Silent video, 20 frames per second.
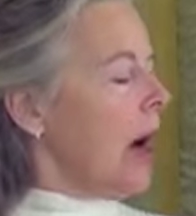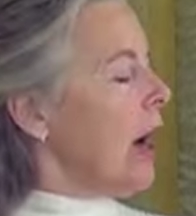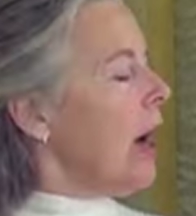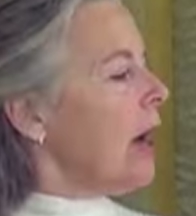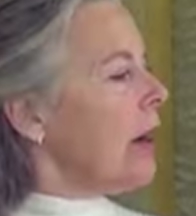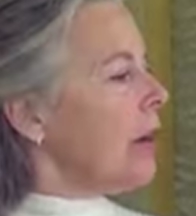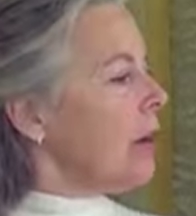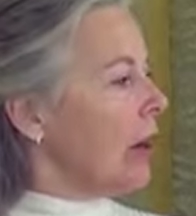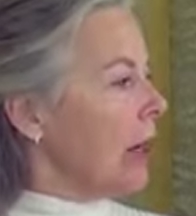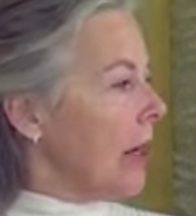
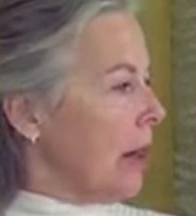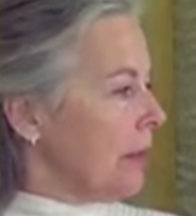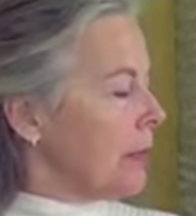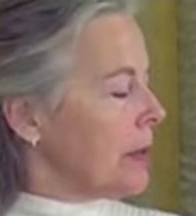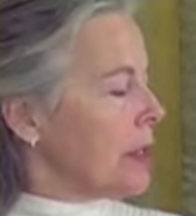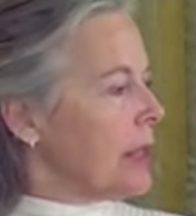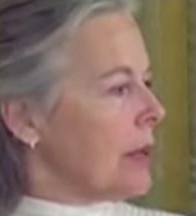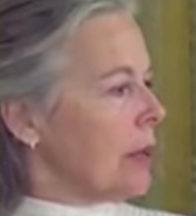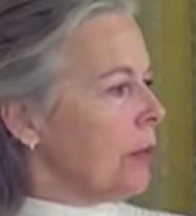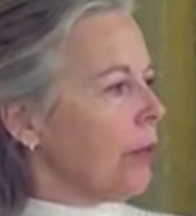on
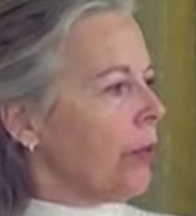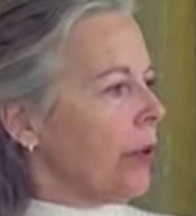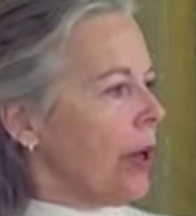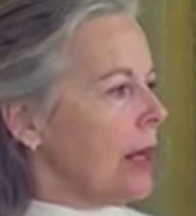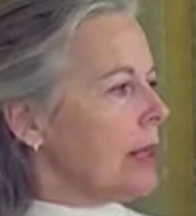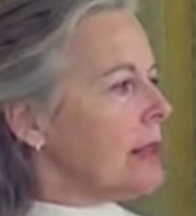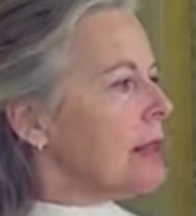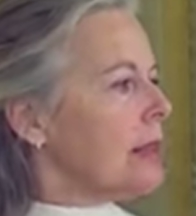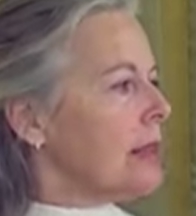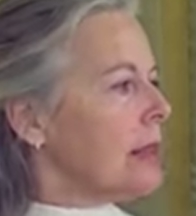up to the
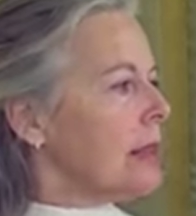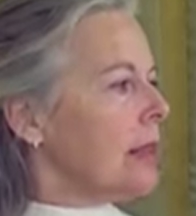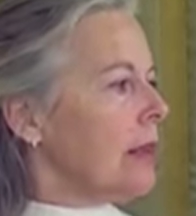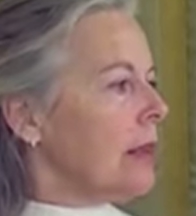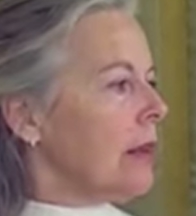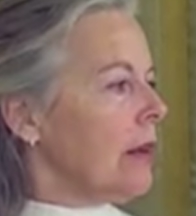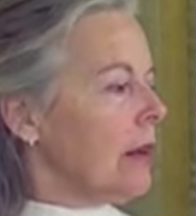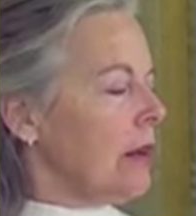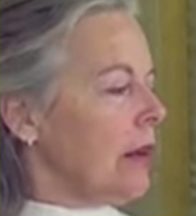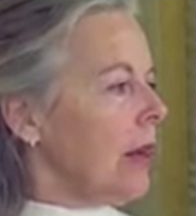
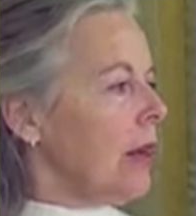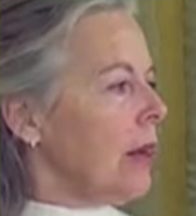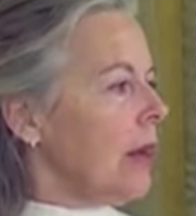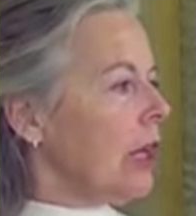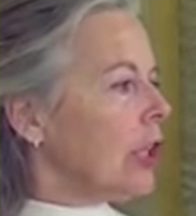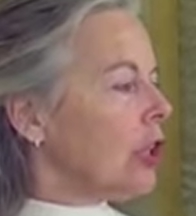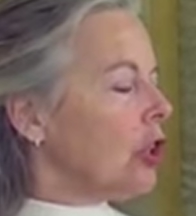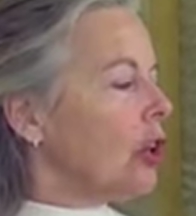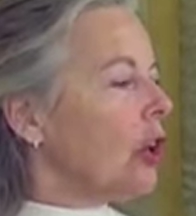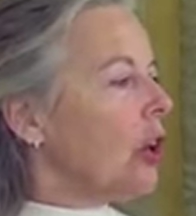present,
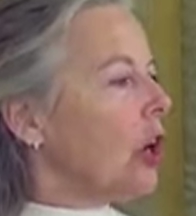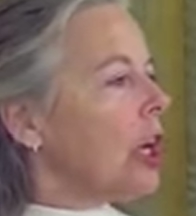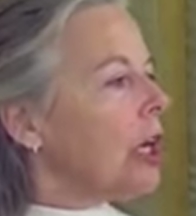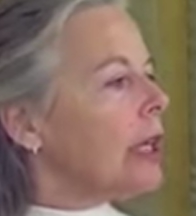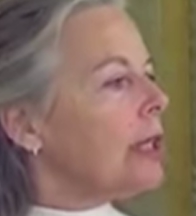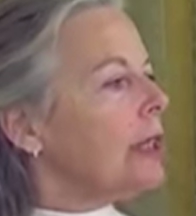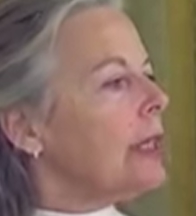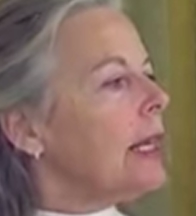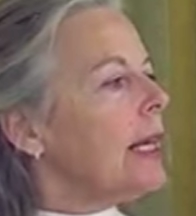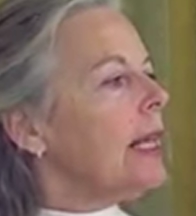a
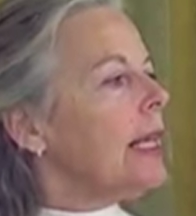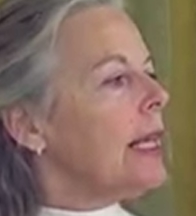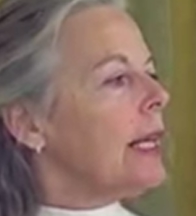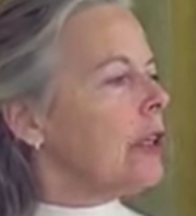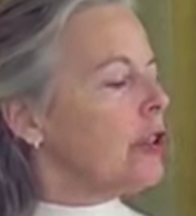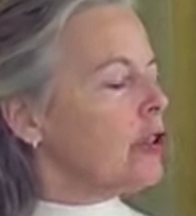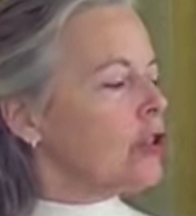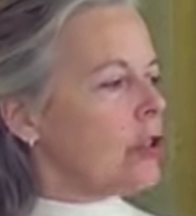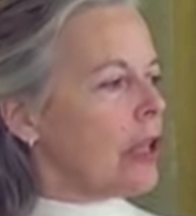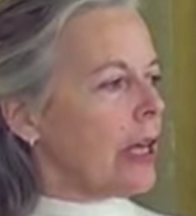long
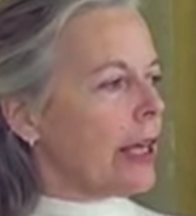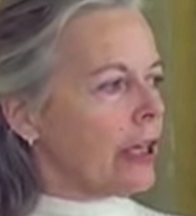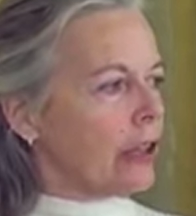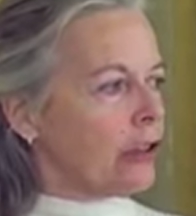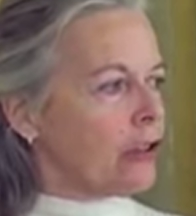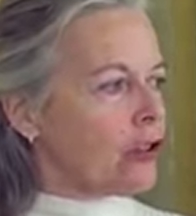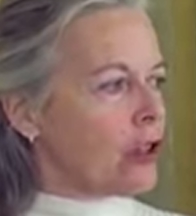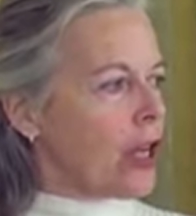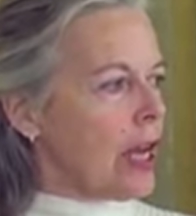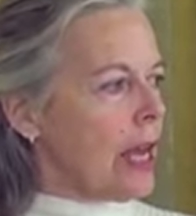lineage, like
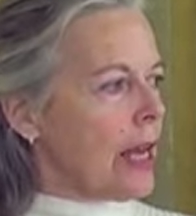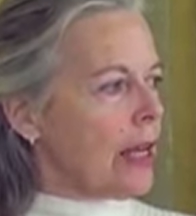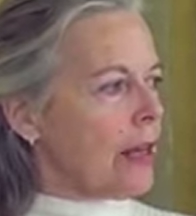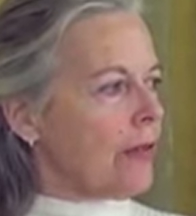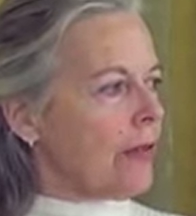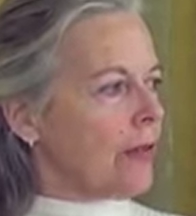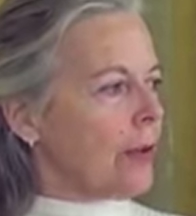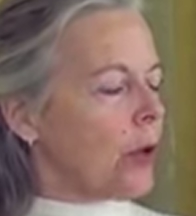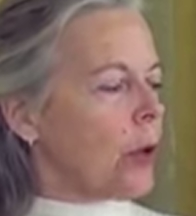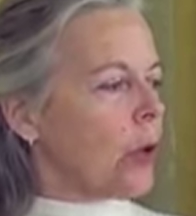a chain
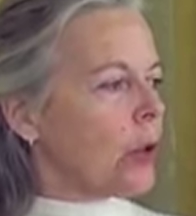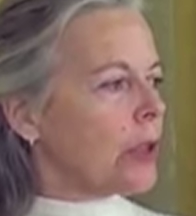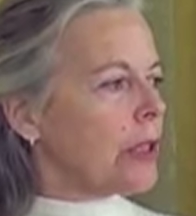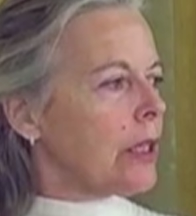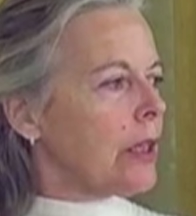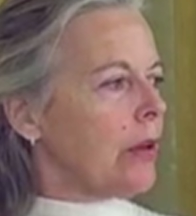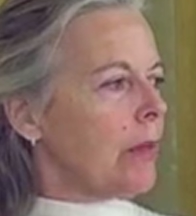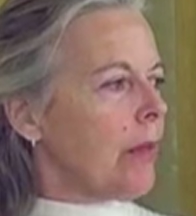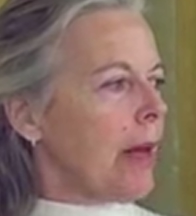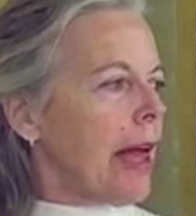of
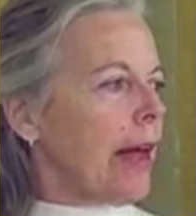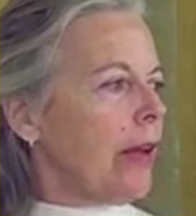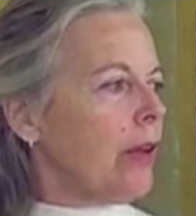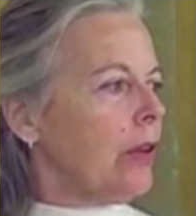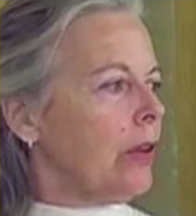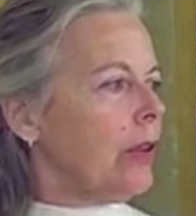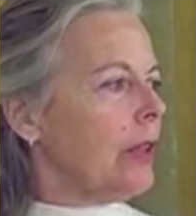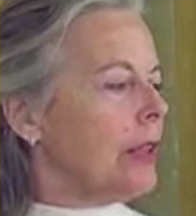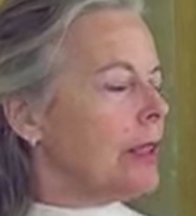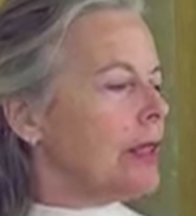golden
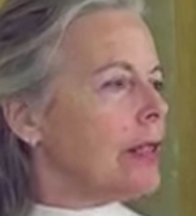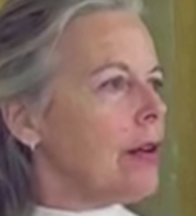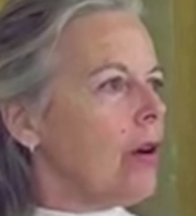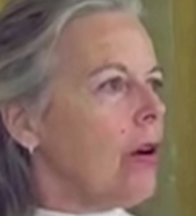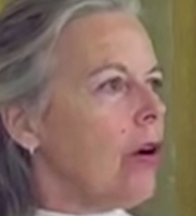mountains.